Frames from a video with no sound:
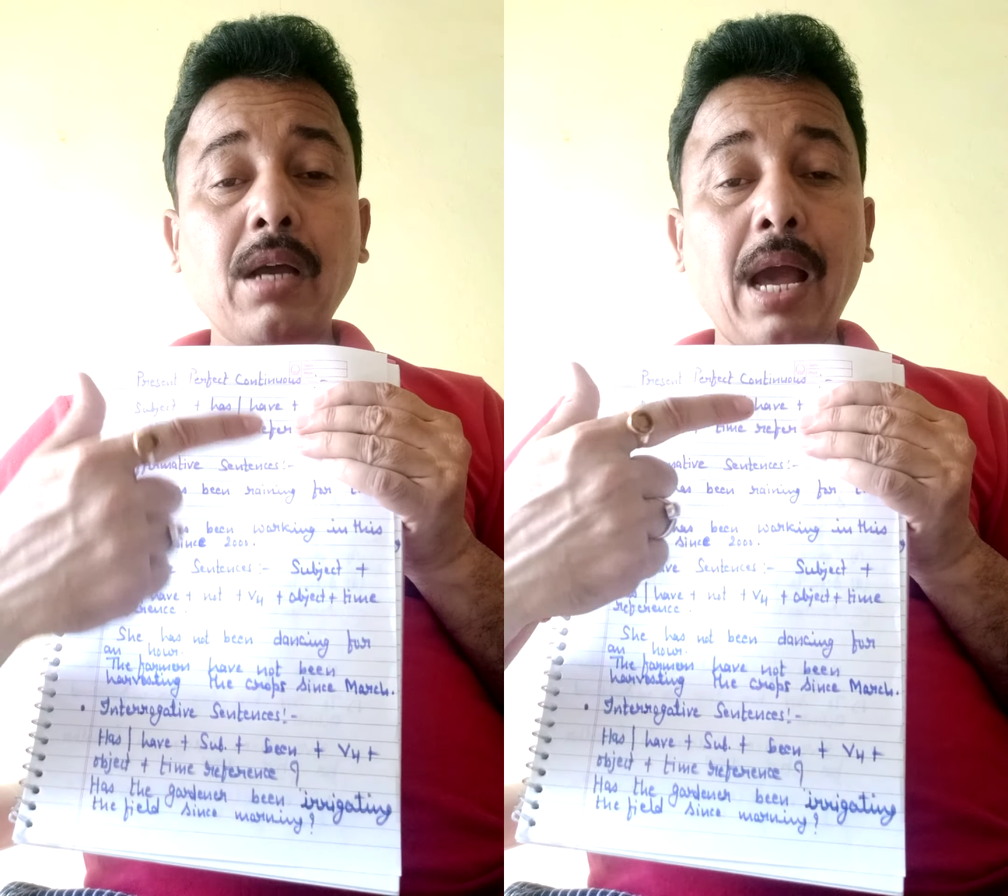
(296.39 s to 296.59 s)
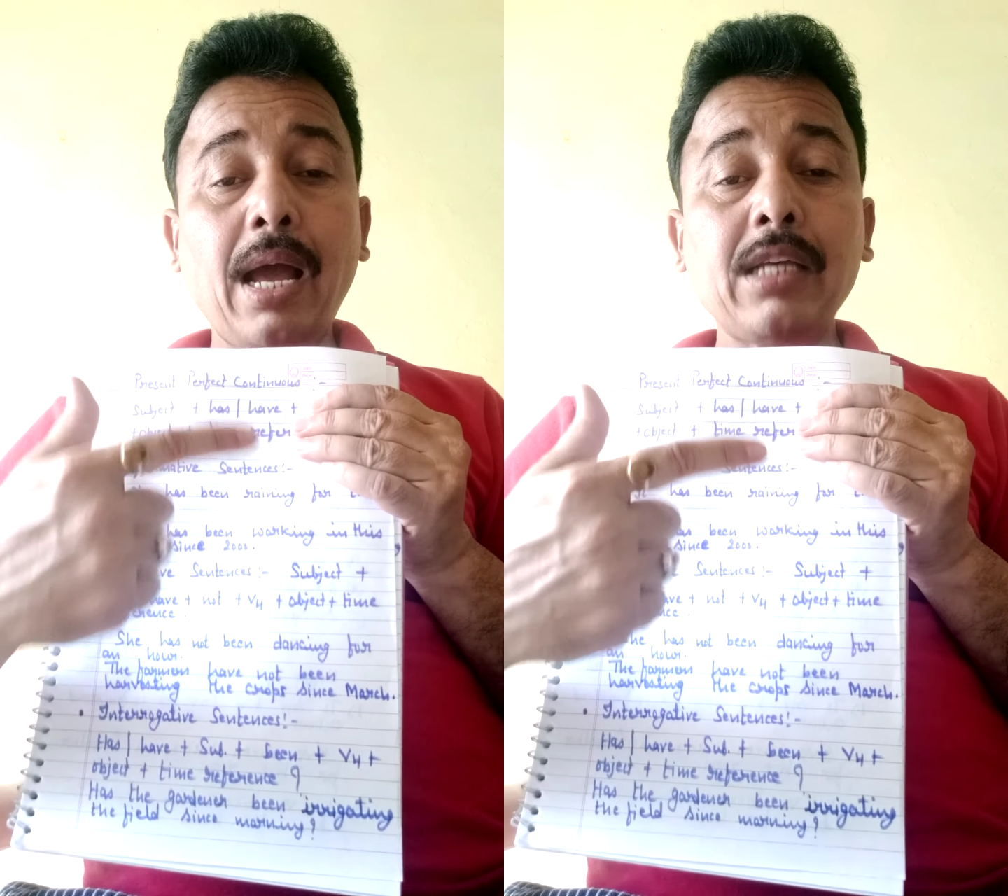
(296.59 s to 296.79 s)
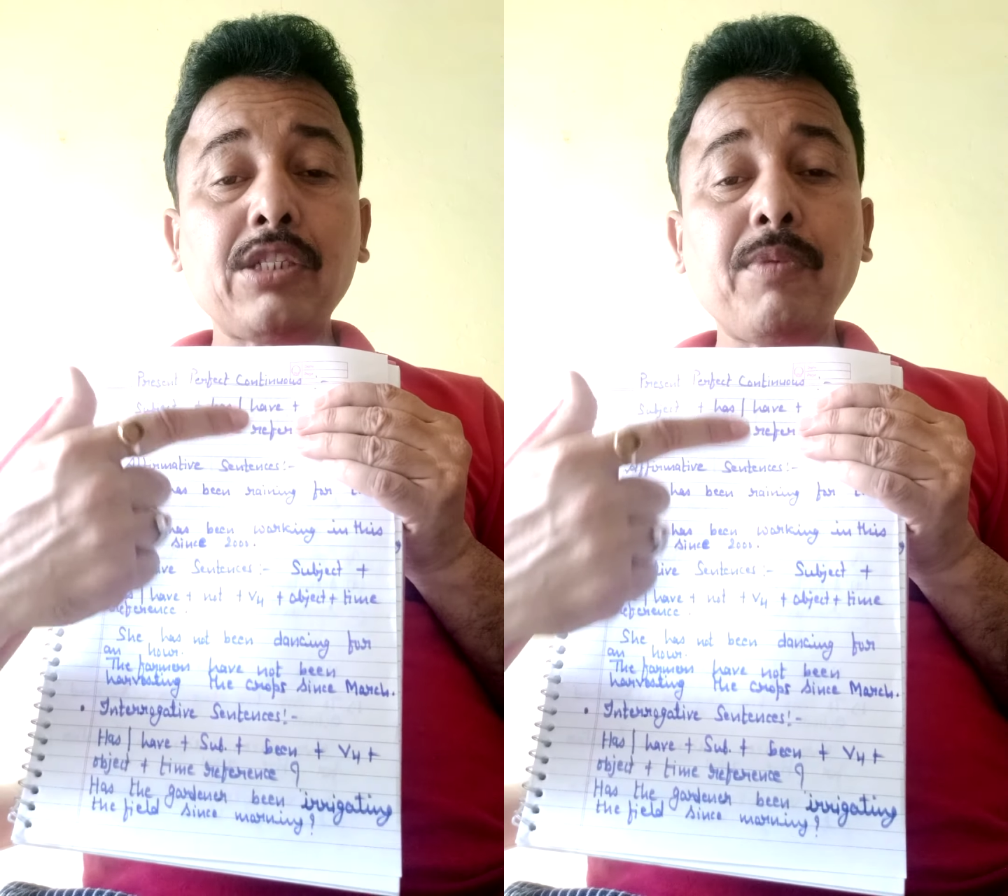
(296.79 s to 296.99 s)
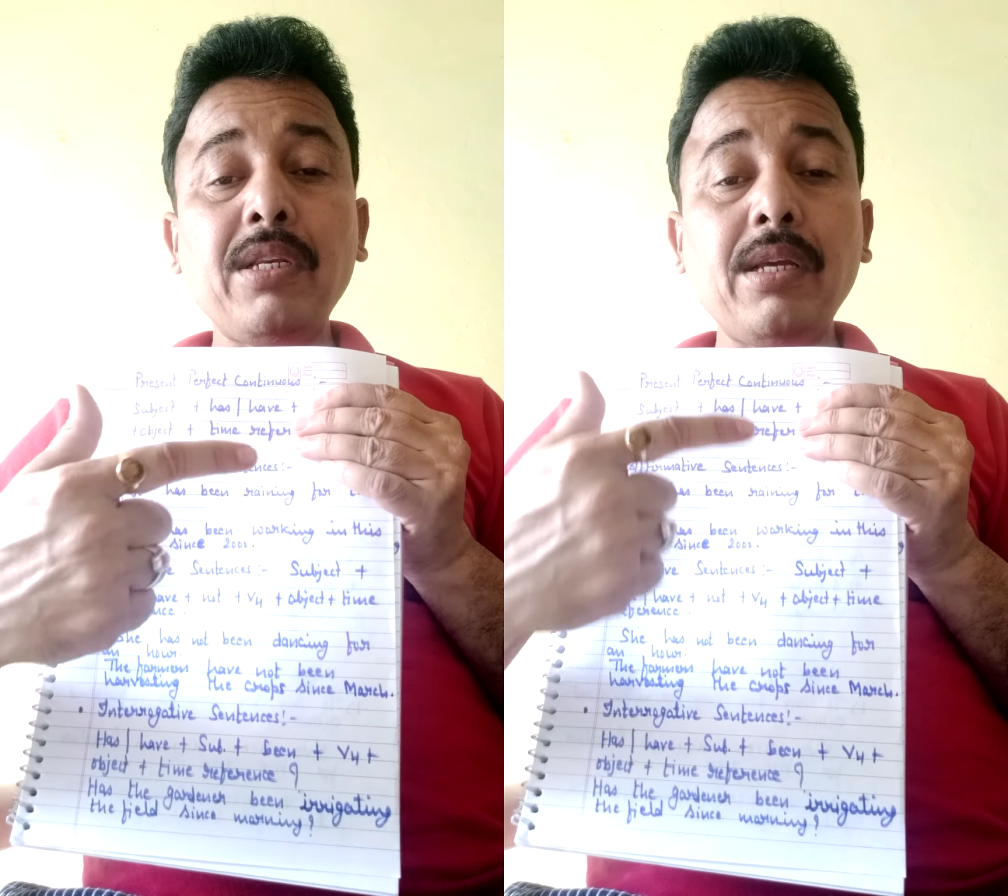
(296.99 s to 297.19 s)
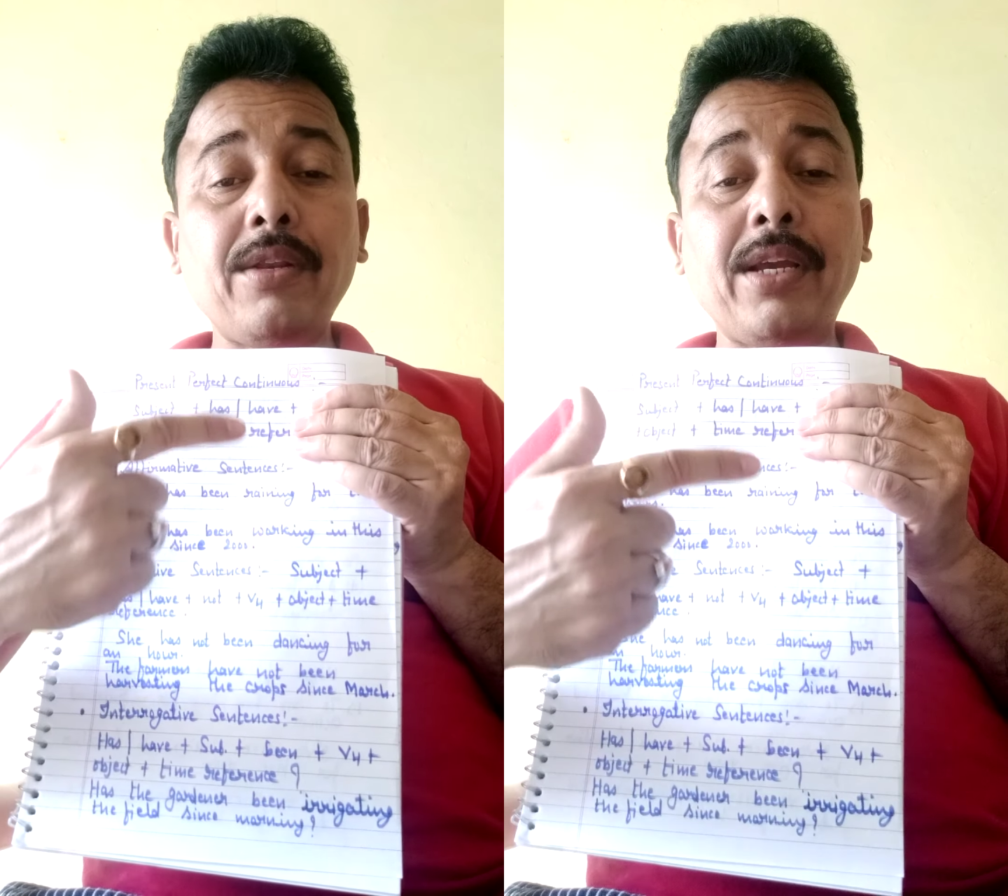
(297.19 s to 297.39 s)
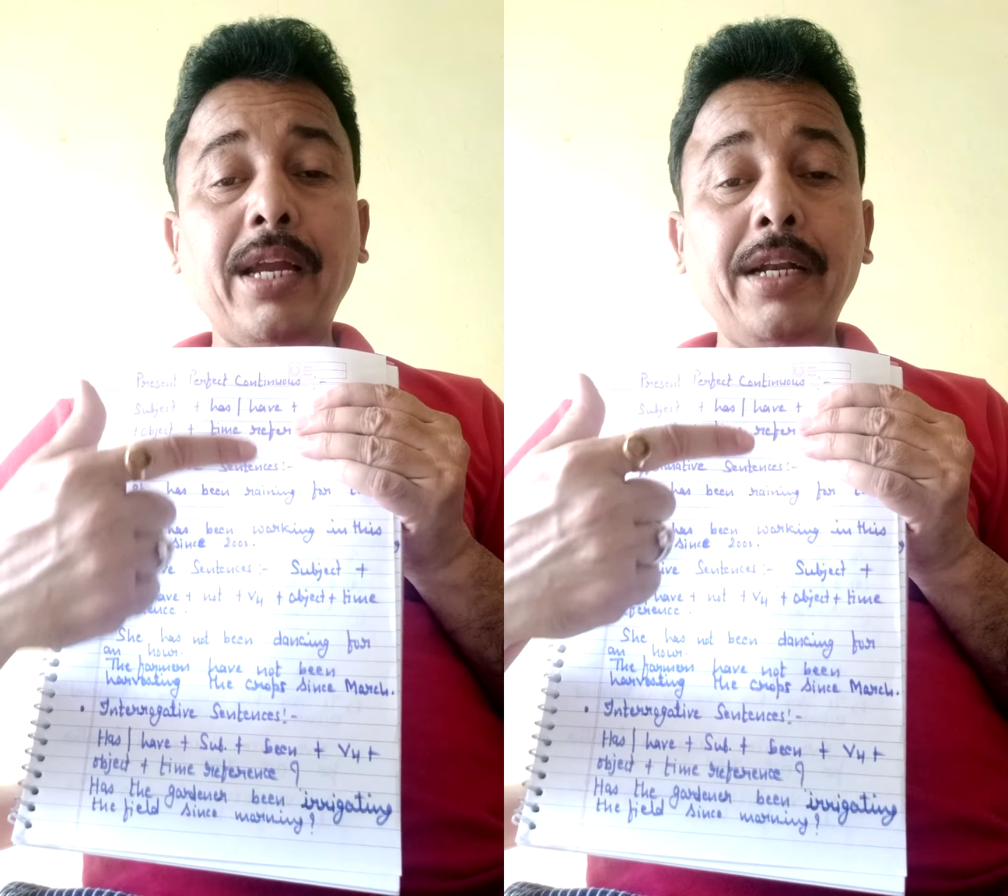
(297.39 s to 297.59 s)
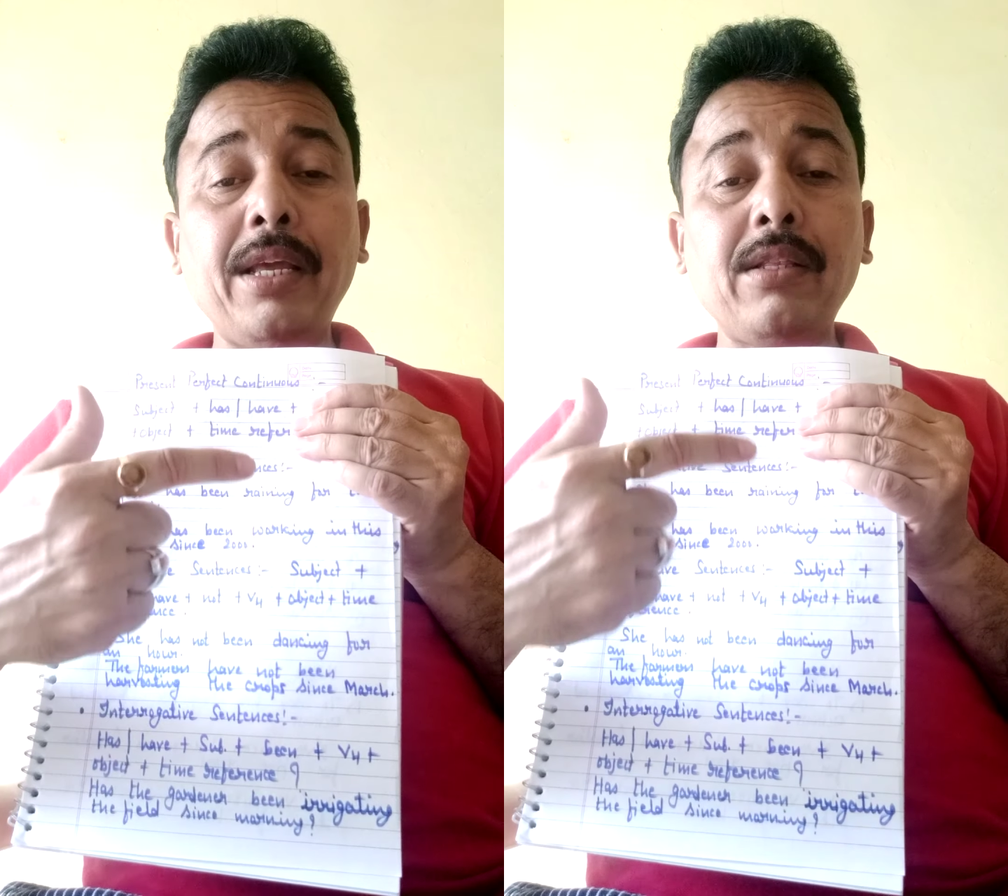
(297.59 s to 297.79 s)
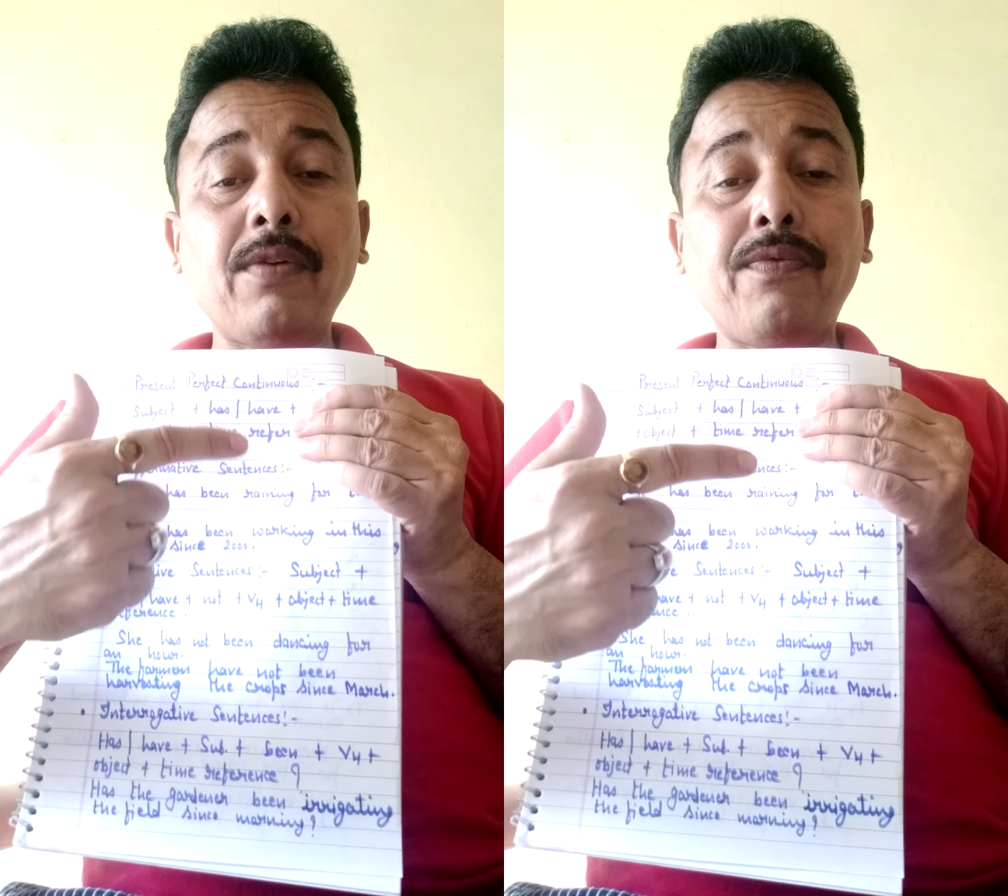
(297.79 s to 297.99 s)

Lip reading: has been irrigating the